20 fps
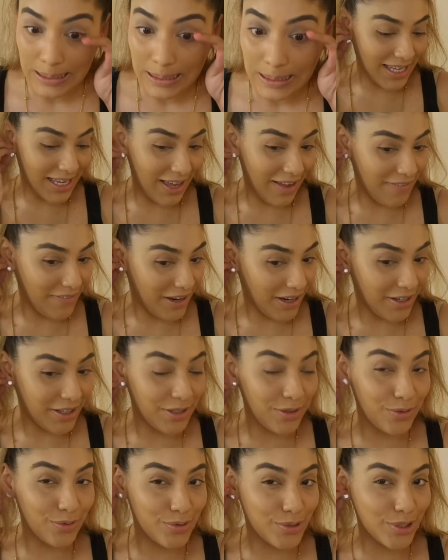Like a very
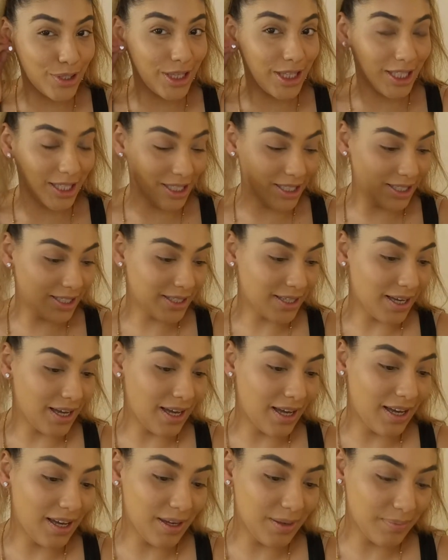neutral look.
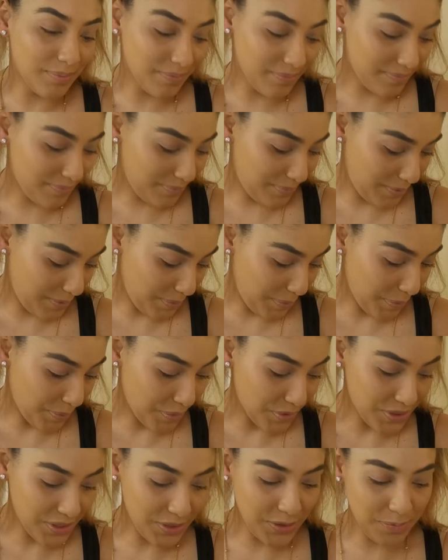People
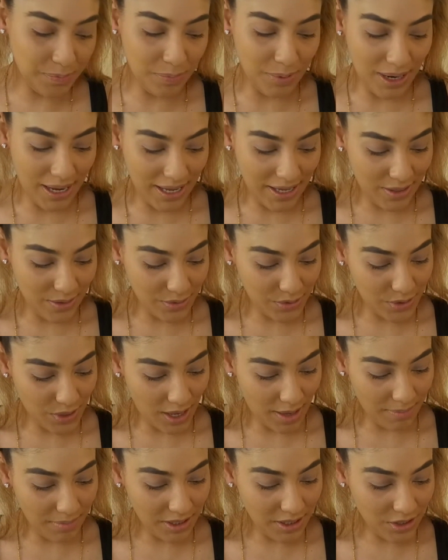mostly use brown, so
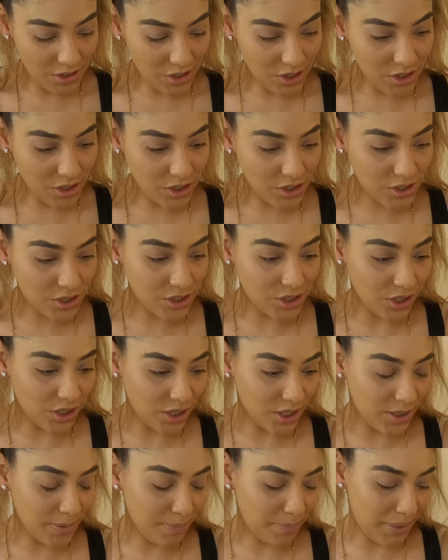I'm gonna just
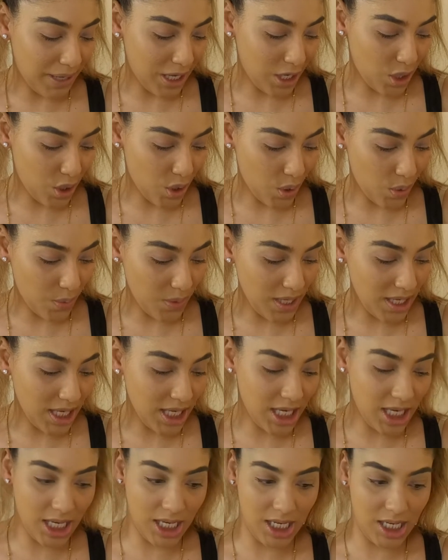start by going
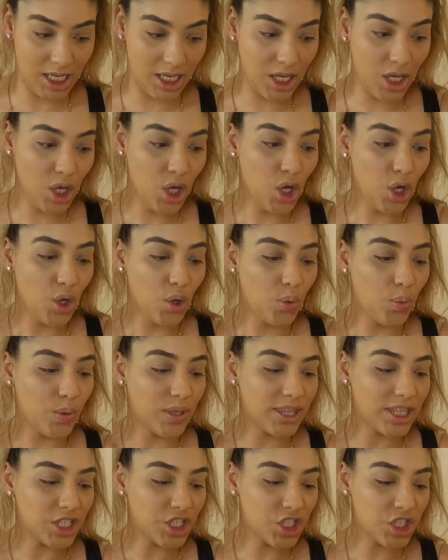in
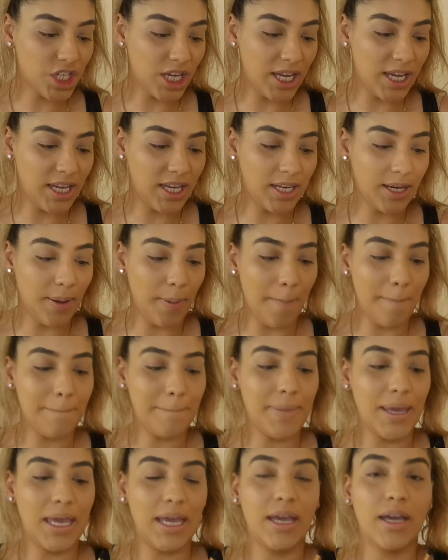with the shade
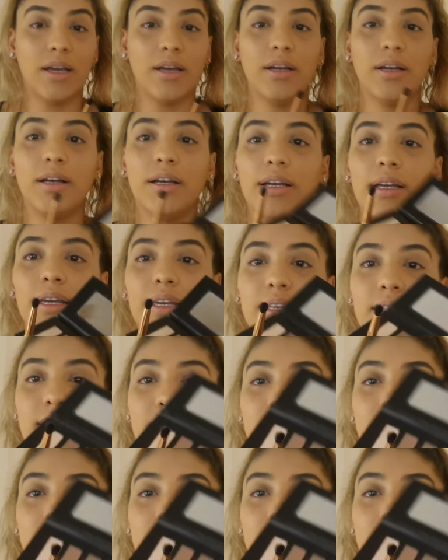Bare. It's